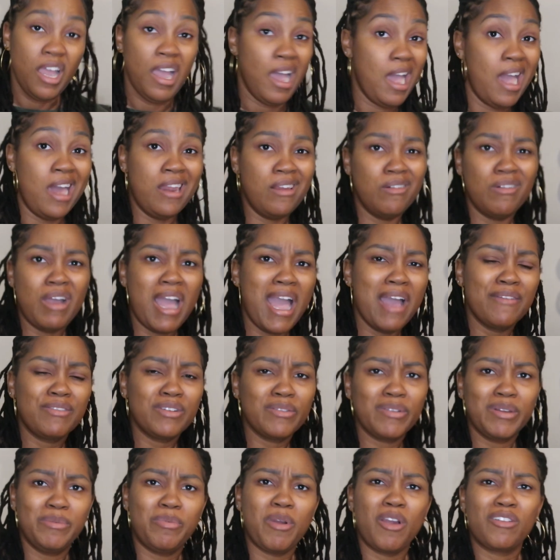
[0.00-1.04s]
I don't have to
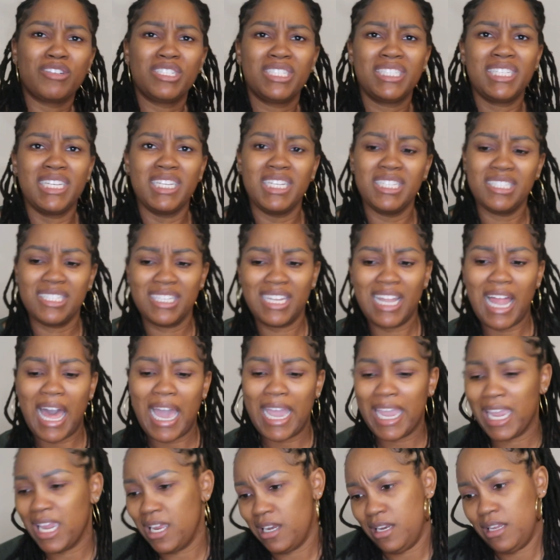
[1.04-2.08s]
repurchase it. It's
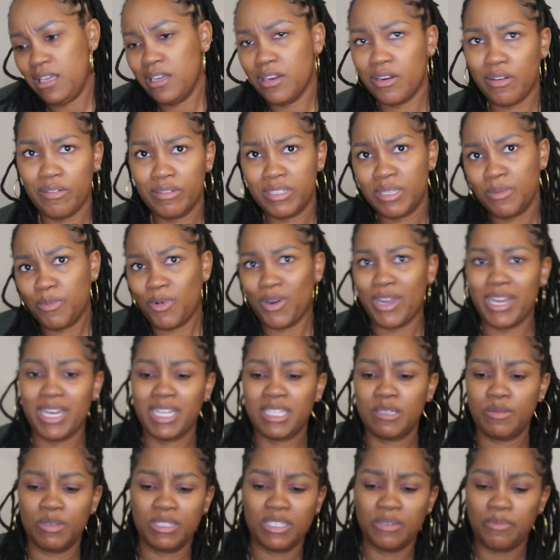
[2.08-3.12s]
light, you know, it's a more
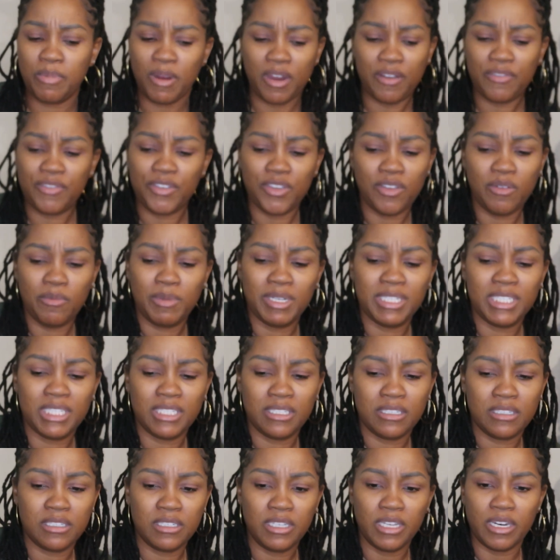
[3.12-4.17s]
inexpensive perfume. It
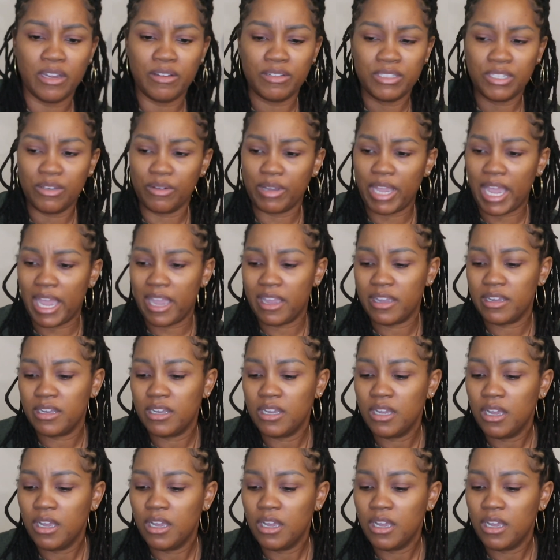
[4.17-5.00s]
just, you know, it's okay.